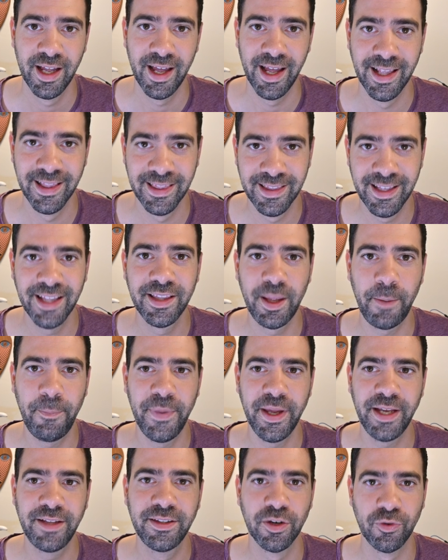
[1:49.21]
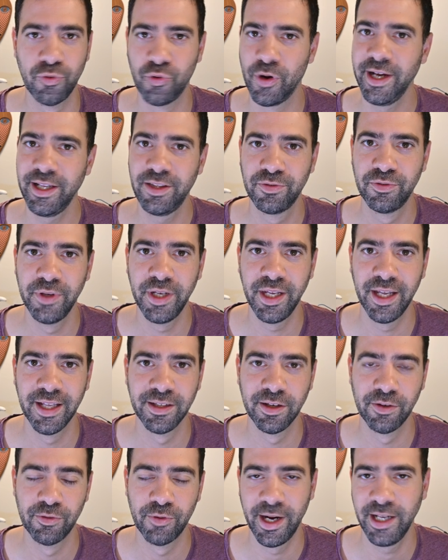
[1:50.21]
And then they pick the right tree
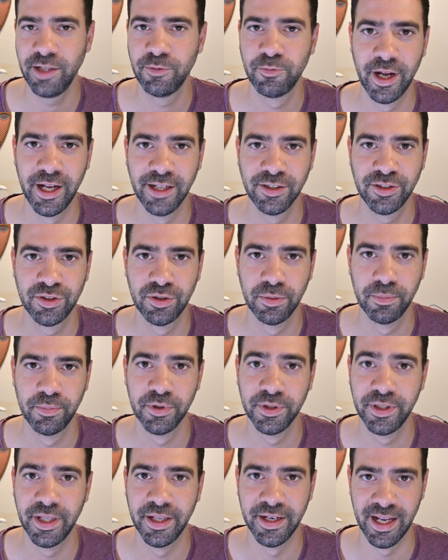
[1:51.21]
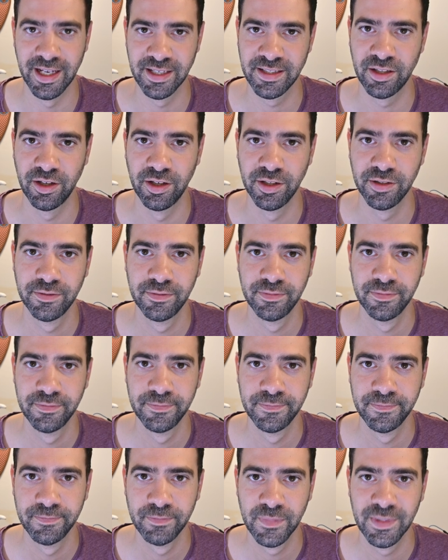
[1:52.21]
and the right branch to put the nest on.
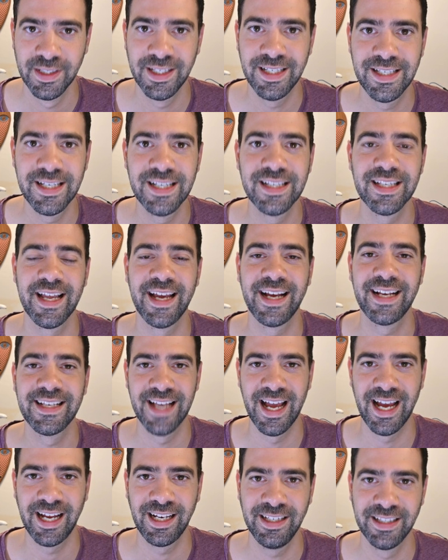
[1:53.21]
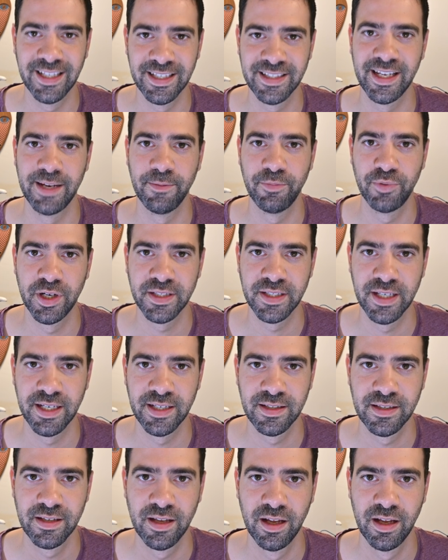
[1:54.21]
This is exactly the same process.